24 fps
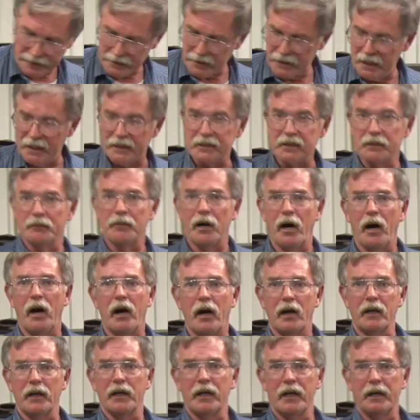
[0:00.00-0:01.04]
we cut the
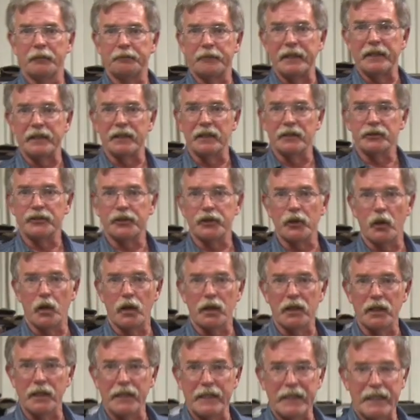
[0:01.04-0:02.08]
bar up into
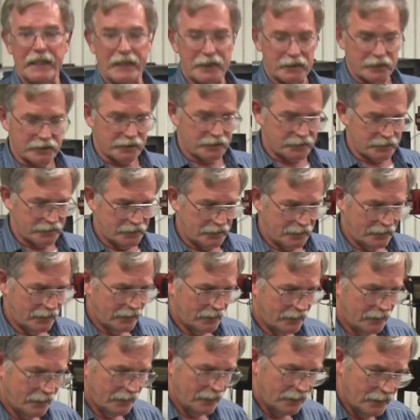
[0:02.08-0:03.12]
short lengths,
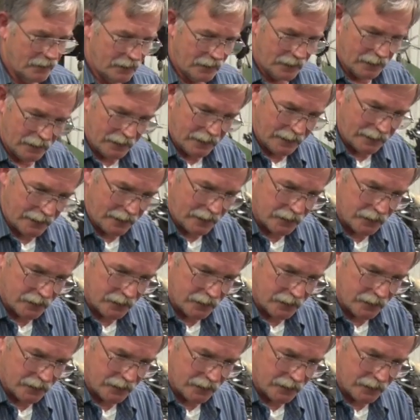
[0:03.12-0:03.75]
and it